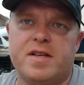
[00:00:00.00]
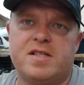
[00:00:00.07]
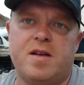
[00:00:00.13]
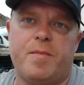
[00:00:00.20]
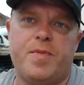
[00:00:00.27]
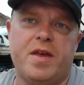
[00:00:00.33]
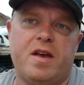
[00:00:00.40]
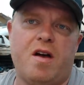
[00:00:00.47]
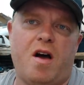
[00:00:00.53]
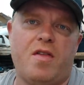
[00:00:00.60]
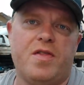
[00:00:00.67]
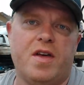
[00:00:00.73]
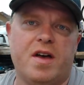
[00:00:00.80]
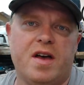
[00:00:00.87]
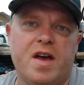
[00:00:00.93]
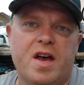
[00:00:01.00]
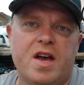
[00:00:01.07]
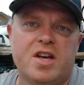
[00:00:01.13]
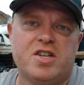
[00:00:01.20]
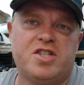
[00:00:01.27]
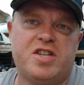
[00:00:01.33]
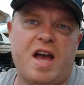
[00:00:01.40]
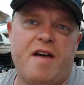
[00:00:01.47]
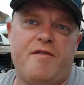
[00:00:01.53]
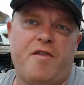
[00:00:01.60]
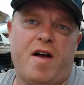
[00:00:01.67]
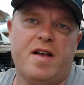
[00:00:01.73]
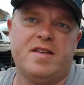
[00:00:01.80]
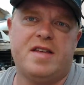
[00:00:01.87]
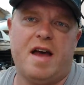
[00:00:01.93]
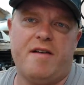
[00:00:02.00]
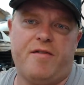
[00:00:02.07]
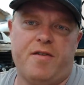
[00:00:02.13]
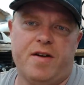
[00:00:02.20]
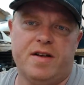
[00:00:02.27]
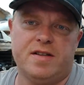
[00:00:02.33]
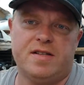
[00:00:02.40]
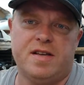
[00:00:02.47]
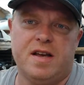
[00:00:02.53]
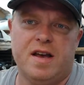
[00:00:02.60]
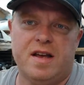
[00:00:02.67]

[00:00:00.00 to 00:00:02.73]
something called the Chevron deference.